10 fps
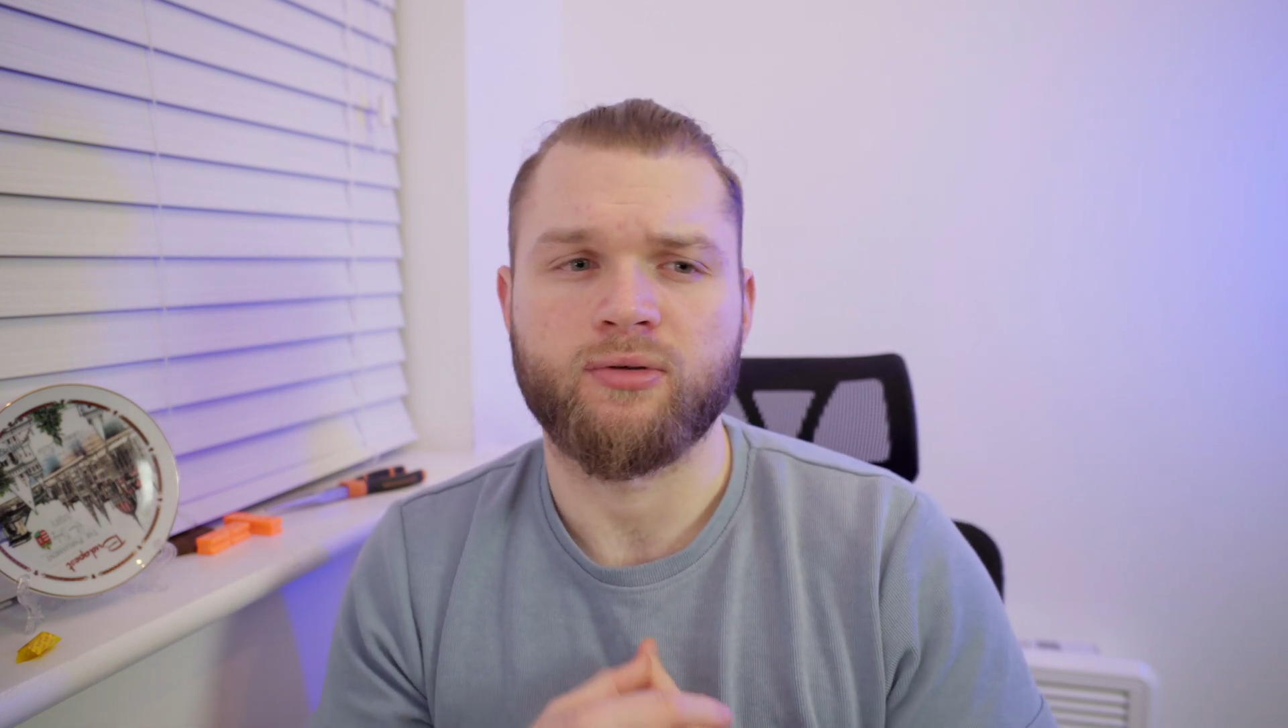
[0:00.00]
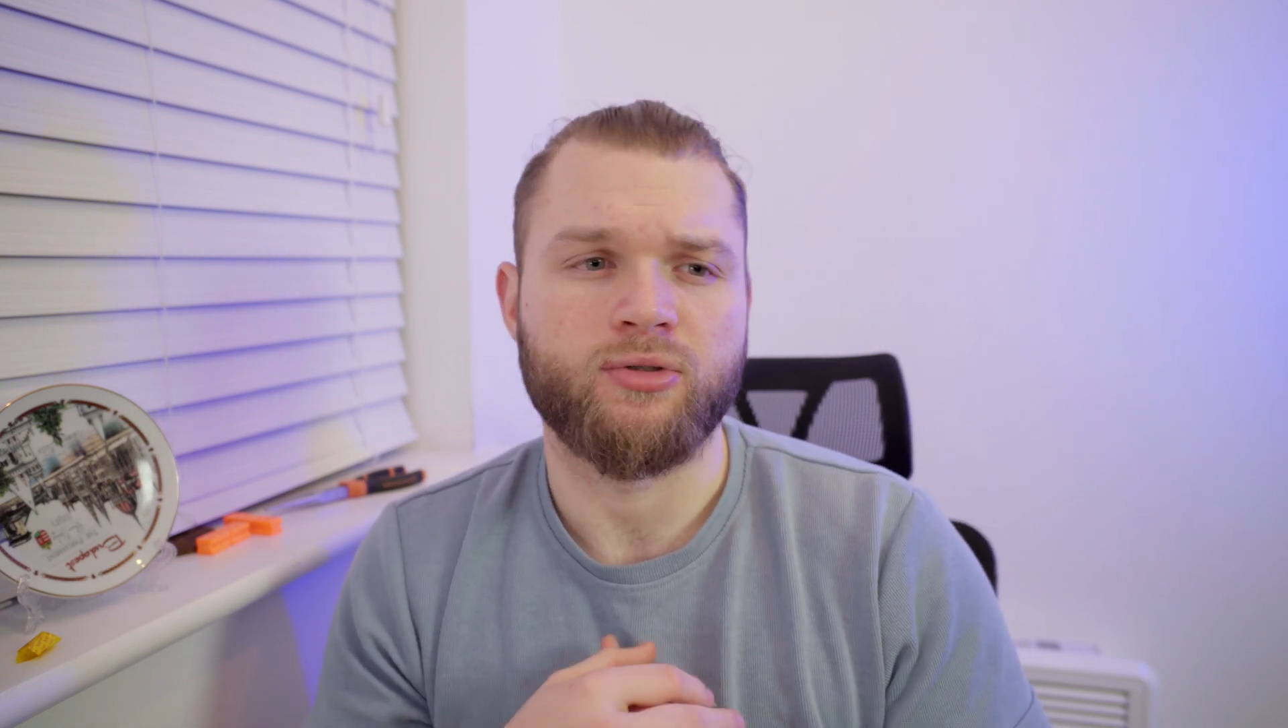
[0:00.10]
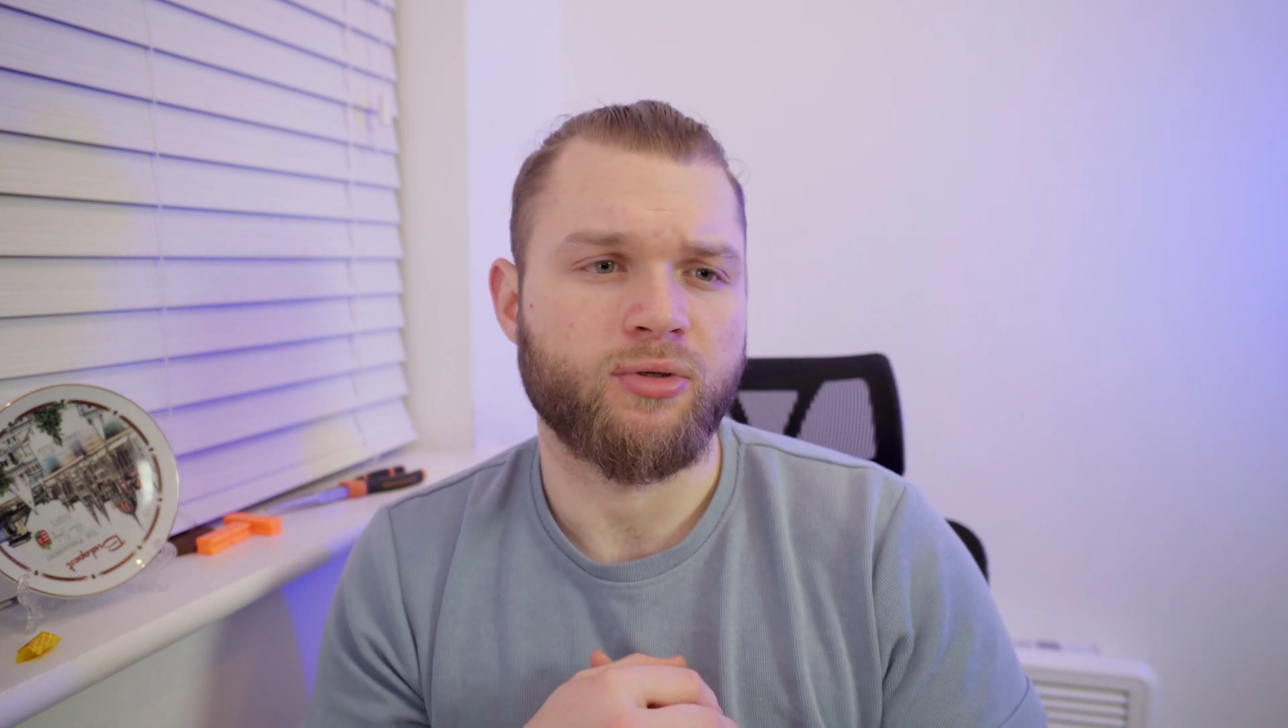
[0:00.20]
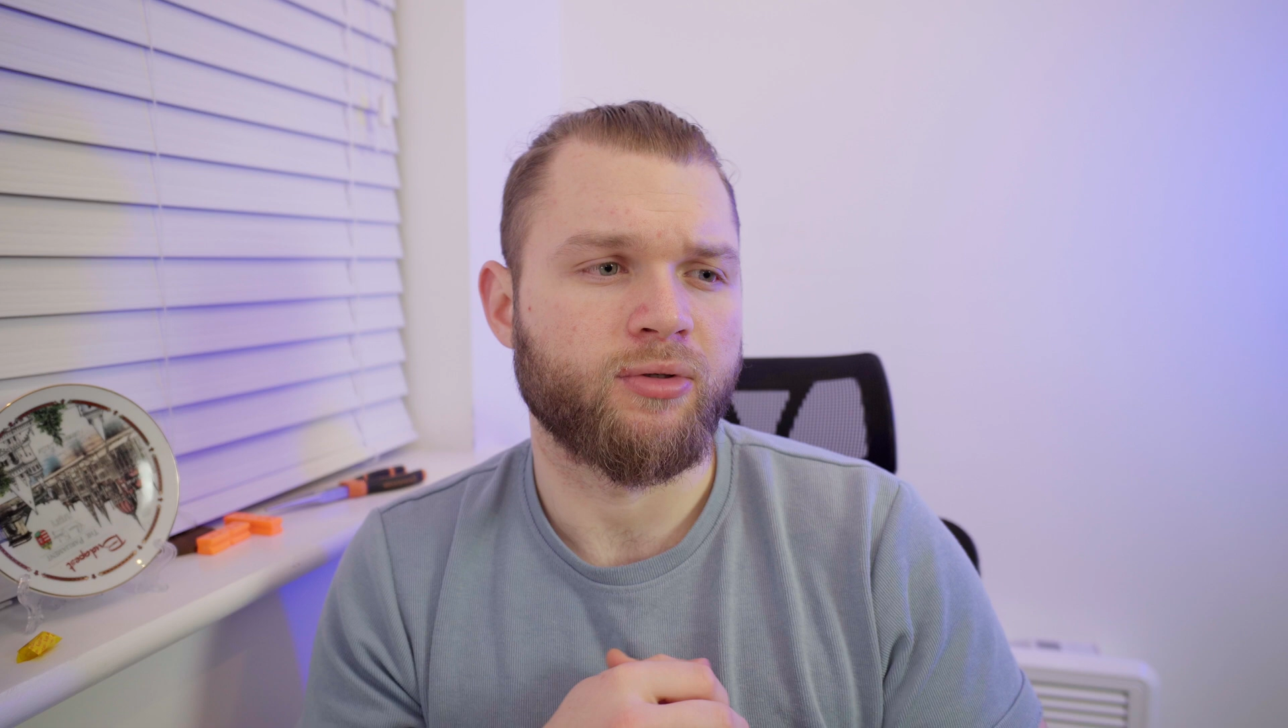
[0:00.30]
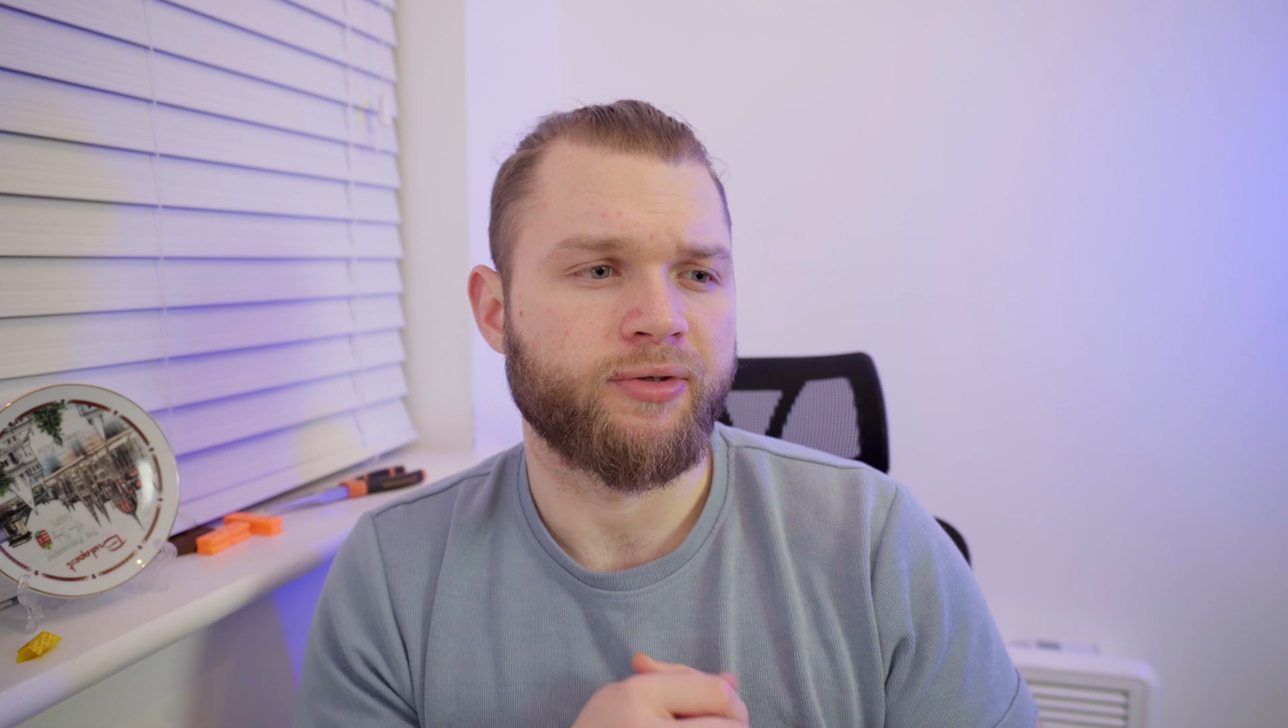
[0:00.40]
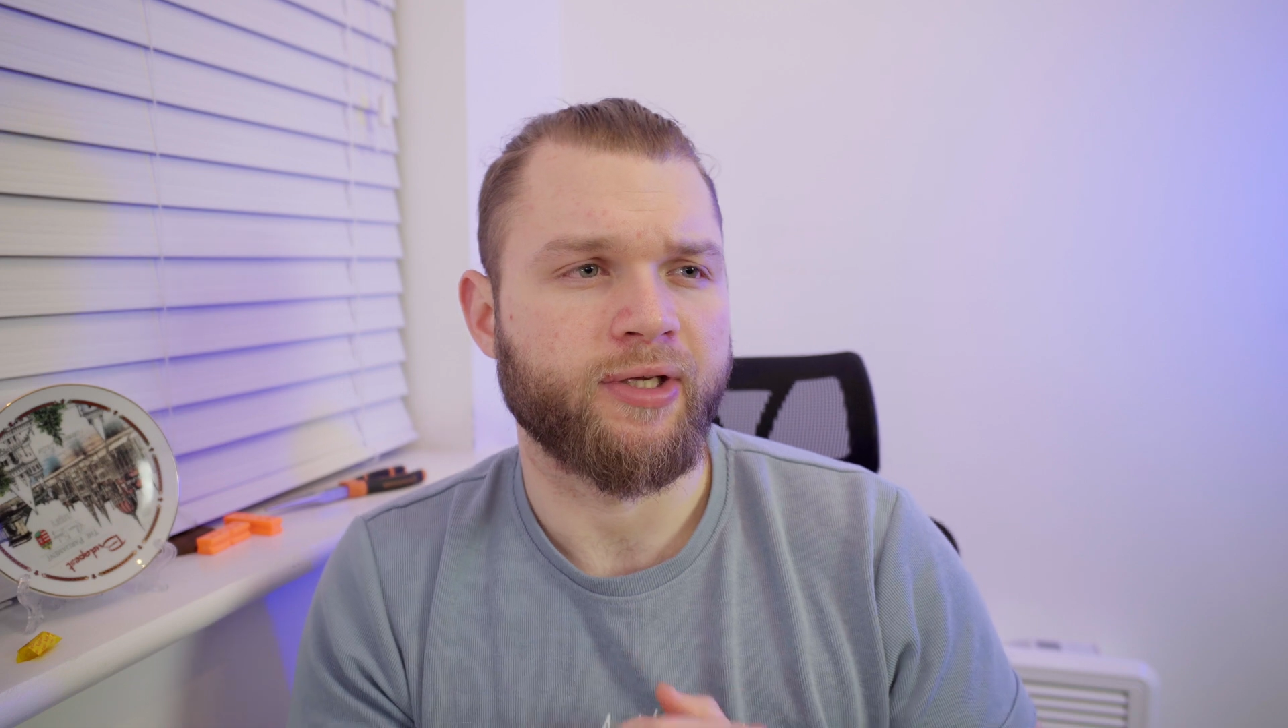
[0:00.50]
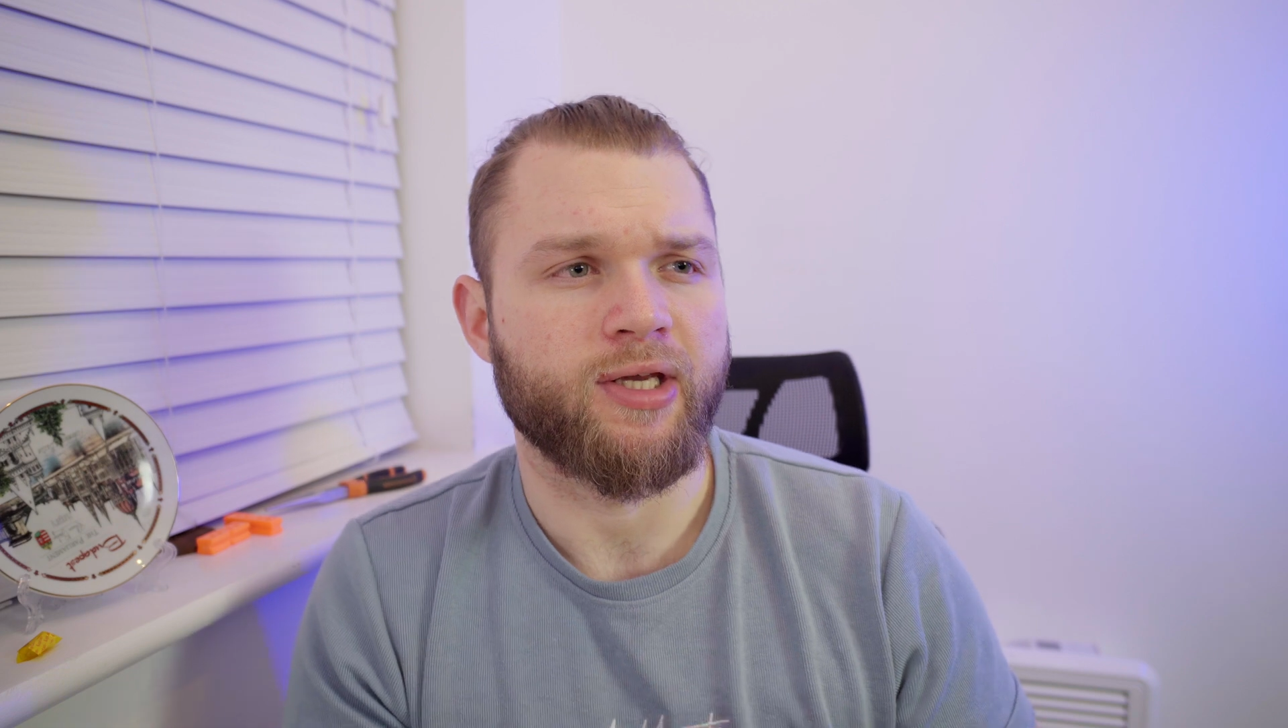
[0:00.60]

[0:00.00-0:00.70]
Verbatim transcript: controller in